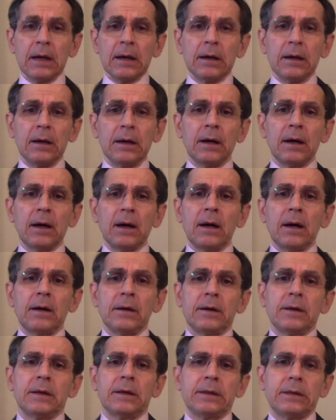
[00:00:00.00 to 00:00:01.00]
Uh,
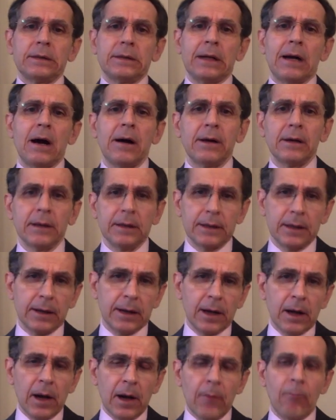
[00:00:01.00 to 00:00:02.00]
uh,
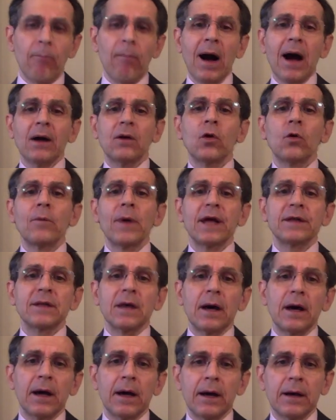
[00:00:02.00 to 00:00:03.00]
uh,
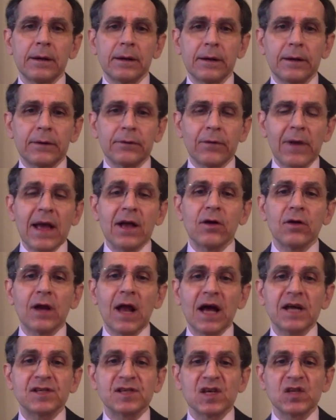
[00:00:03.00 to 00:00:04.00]
Mohammed
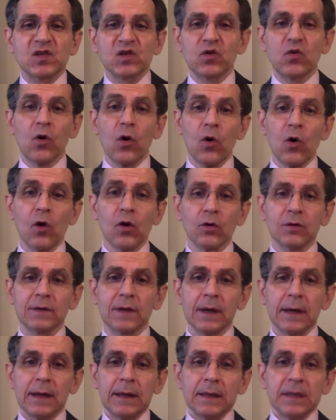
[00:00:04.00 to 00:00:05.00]
recognizes gold,